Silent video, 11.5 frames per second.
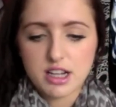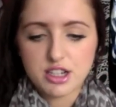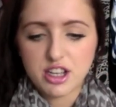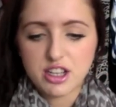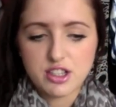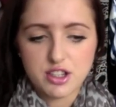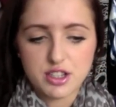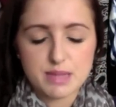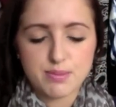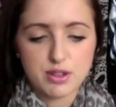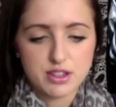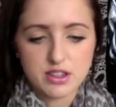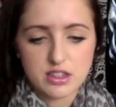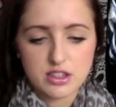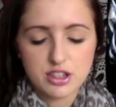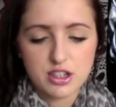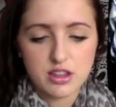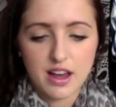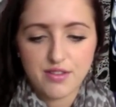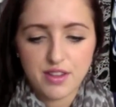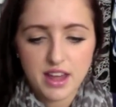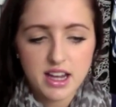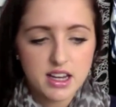I don't use it on spots because it's too light
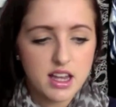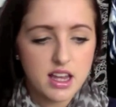for that.